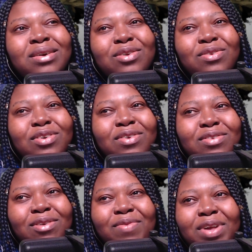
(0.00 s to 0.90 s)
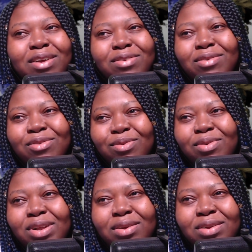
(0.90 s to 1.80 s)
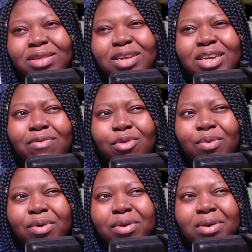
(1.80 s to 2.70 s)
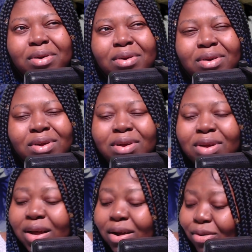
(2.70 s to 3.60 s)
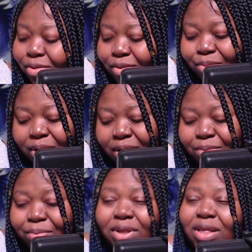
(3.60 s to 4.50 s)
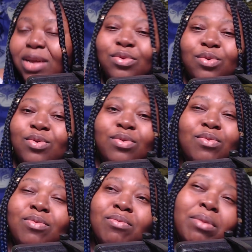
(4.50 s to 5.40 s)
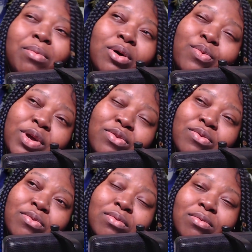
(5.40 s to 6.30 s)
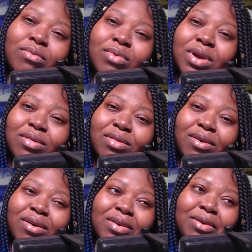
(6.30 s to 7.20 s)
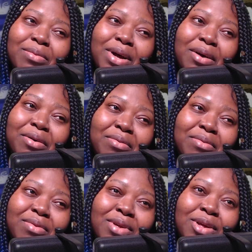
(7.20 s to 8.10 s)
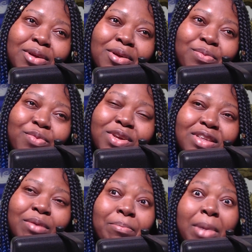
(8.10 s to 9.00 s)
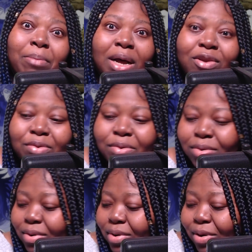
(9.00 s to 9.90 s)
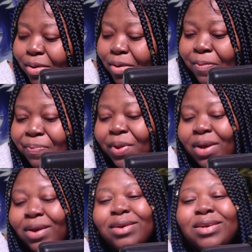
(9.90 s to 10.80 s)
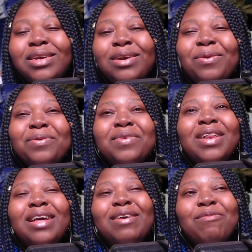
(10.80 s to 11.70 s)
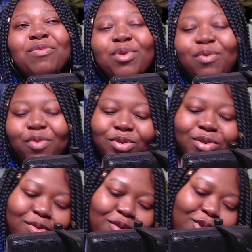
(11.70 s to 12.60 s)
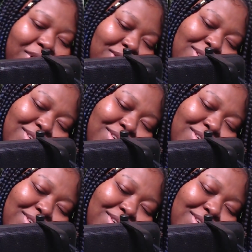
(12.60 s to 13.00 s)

just sort of like, also, did she have a quirk? I don't know, man, but that's who my mom went to when I thought about, when she said my master. I don't know. She looks like a female version of All Might.